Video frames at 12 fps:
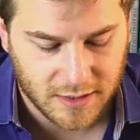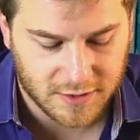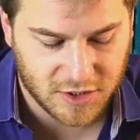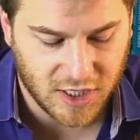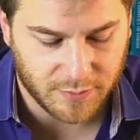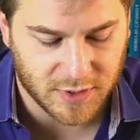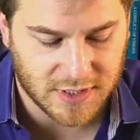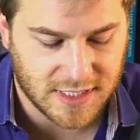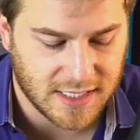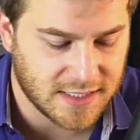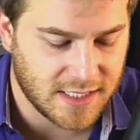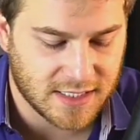Shepard
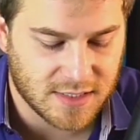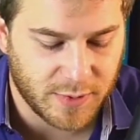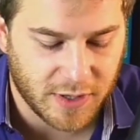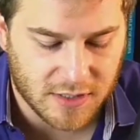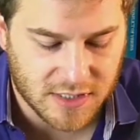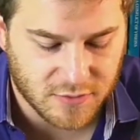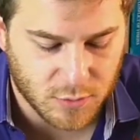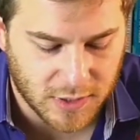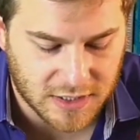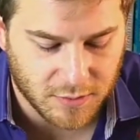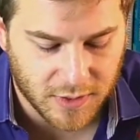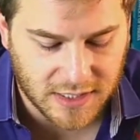says the experience of
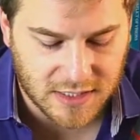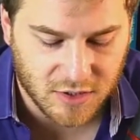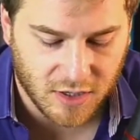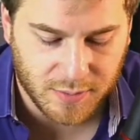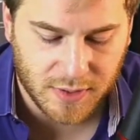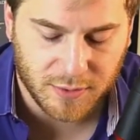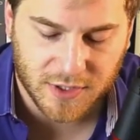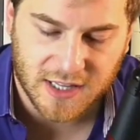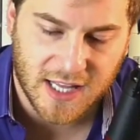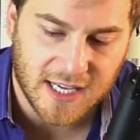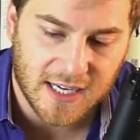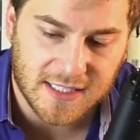twenty twenty has taught people that
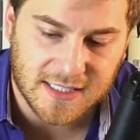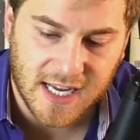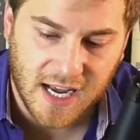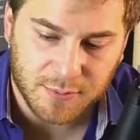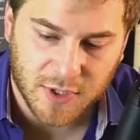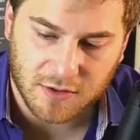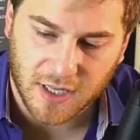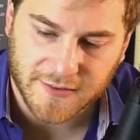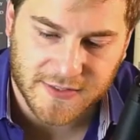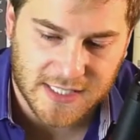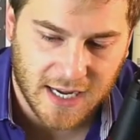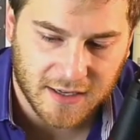they can adapt their
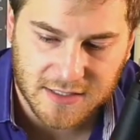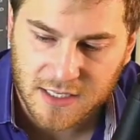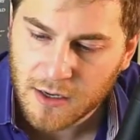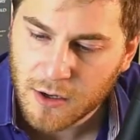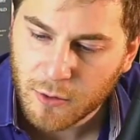lifestyles,